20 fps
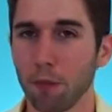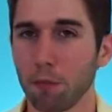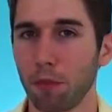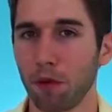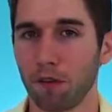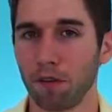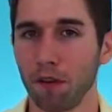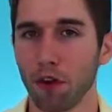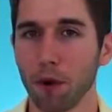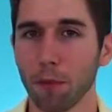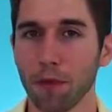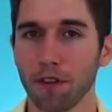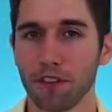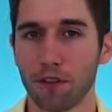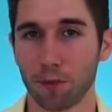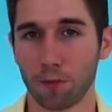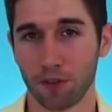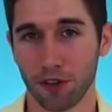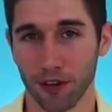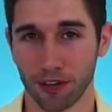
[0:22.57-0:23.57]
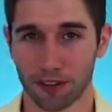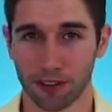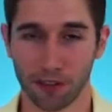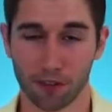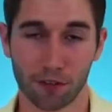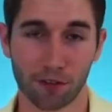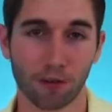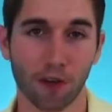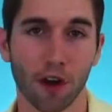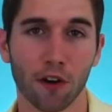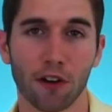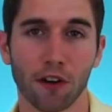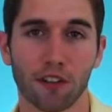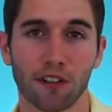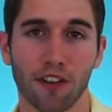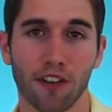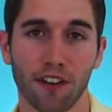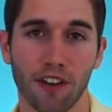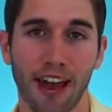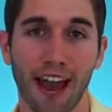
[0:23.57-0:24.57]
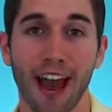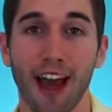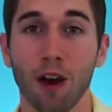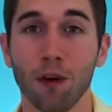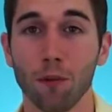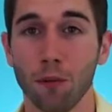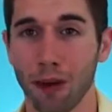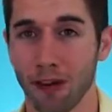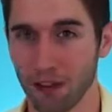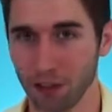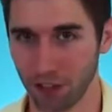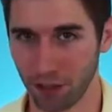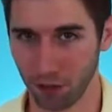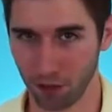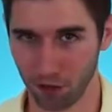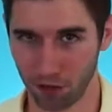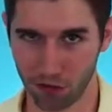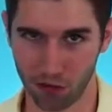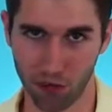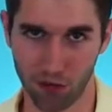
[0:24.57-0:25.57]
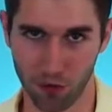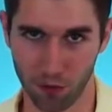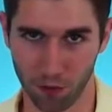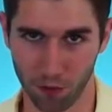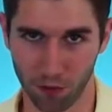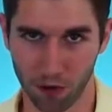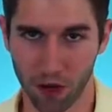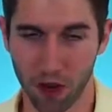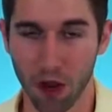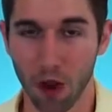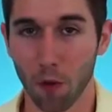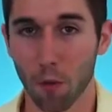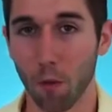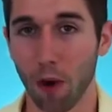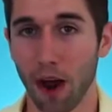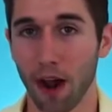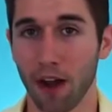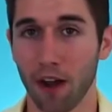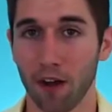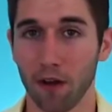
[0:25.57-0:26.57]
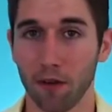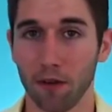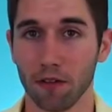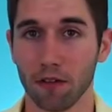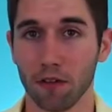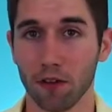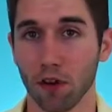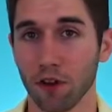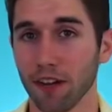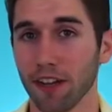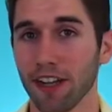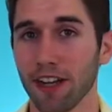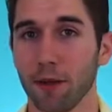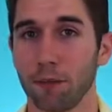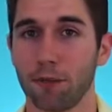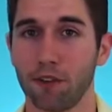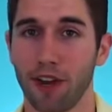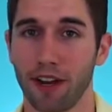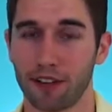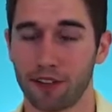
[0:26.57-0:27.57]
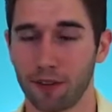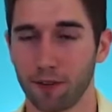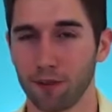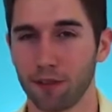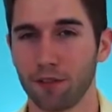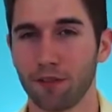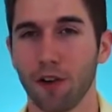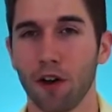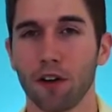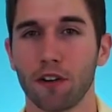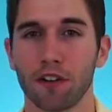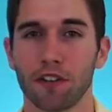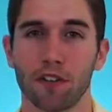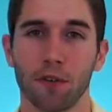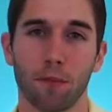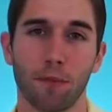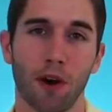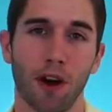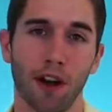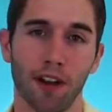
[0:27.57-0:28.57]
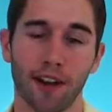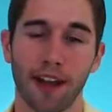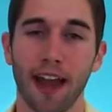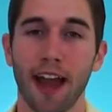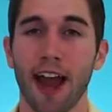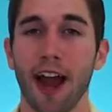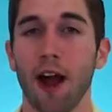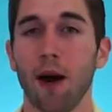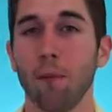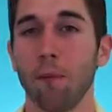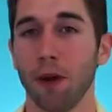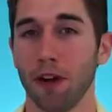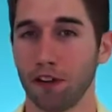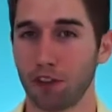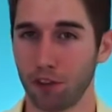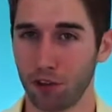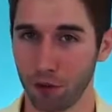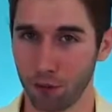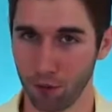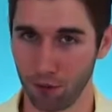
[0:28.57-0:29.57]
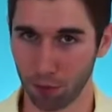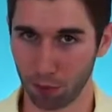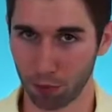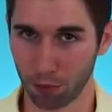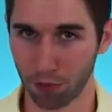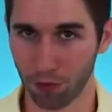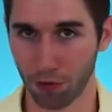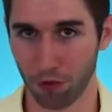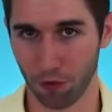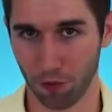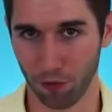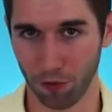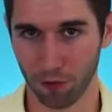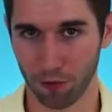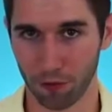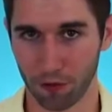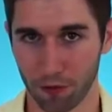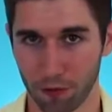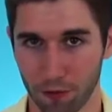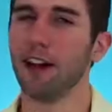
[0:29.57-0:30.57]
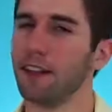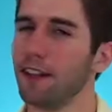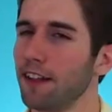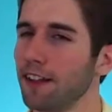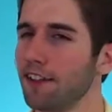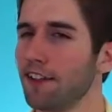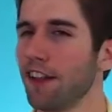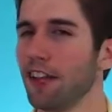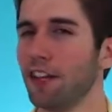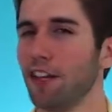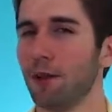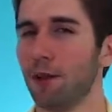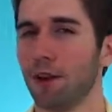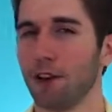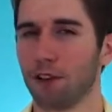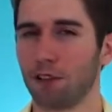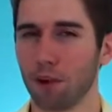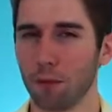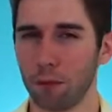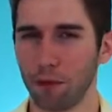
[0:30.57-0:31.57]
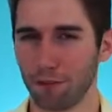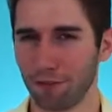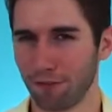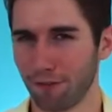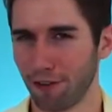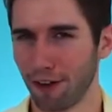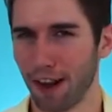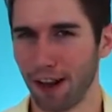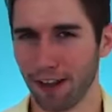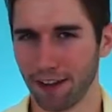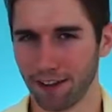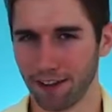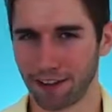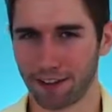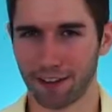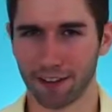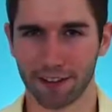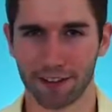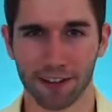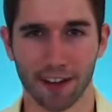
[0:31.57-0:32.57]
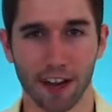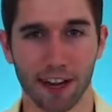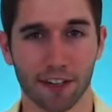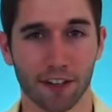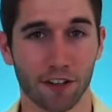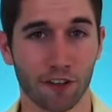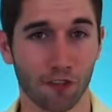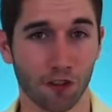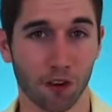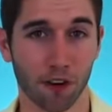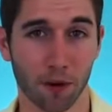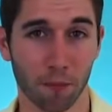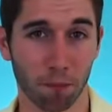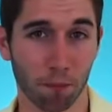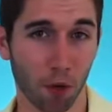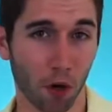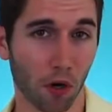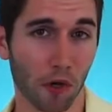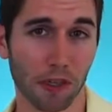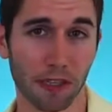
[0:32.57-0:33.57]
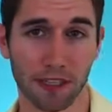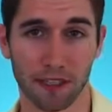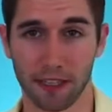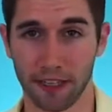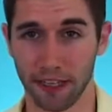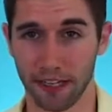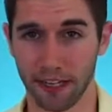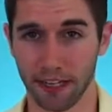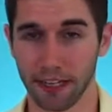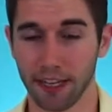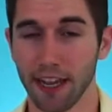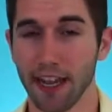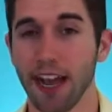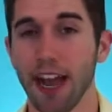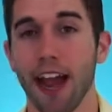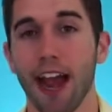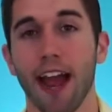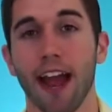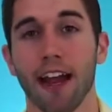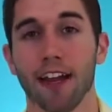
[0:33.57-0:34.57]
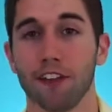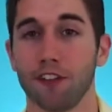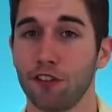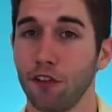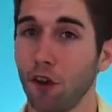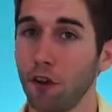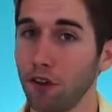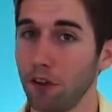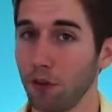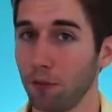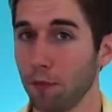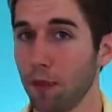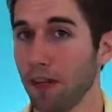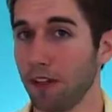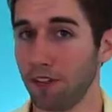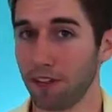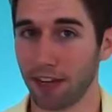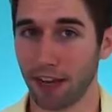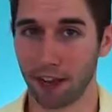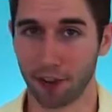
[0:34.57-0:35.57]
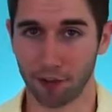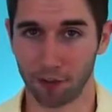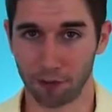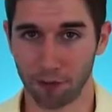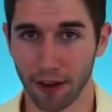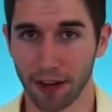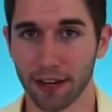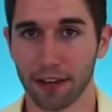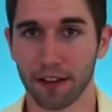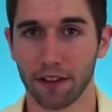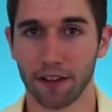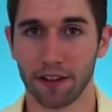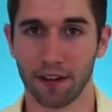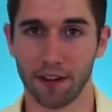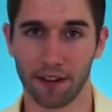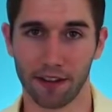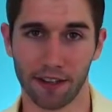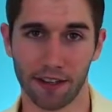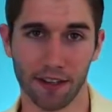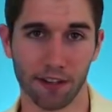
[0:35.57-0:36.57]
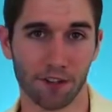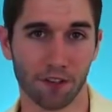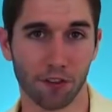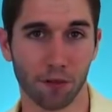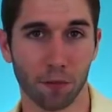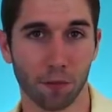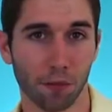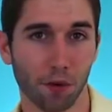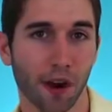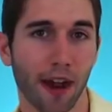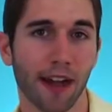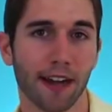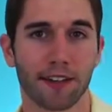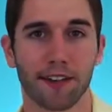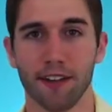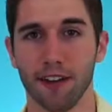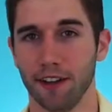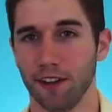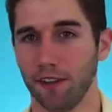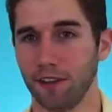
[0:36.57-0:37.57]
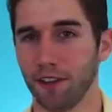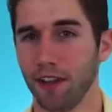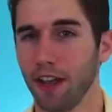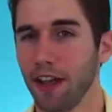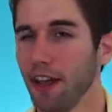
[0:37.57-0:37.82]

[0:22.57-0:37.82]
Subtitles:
Performance objectives focus on how well you do, while learning objectives focus upon how much you improve. Let's say you and a group of friends decide to join a bowling league, and so you meet together regularly to practice.